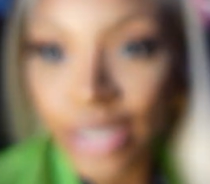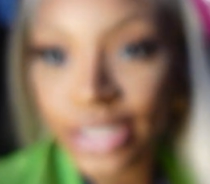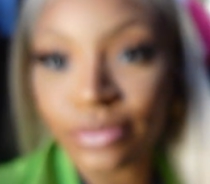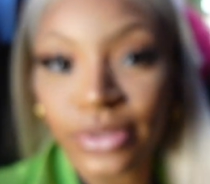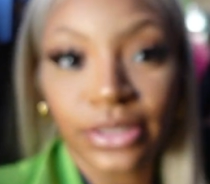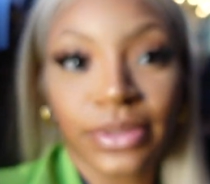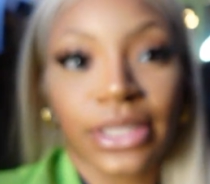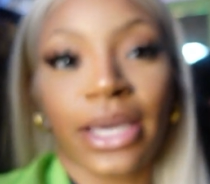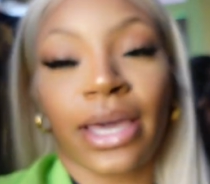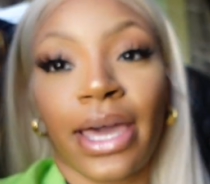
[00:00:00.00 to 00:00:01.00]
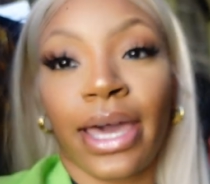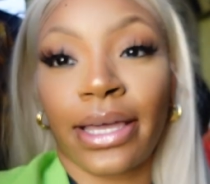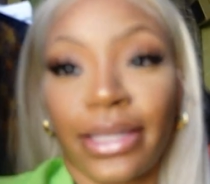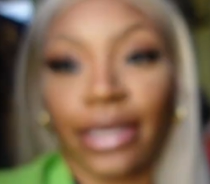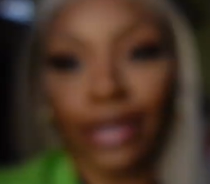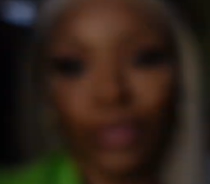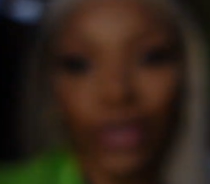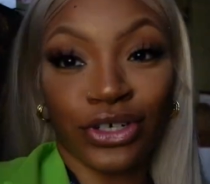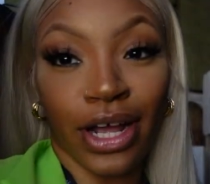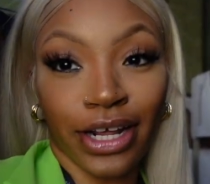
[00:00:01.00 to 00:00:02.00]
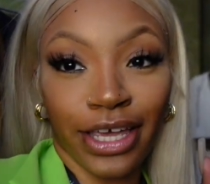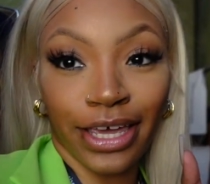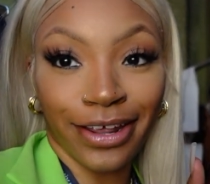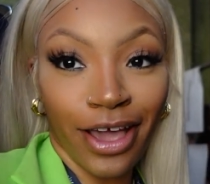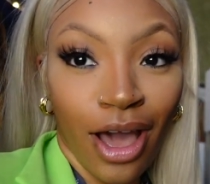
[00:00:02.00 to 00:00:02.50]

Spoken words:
It's really, really hectic. We're trying to get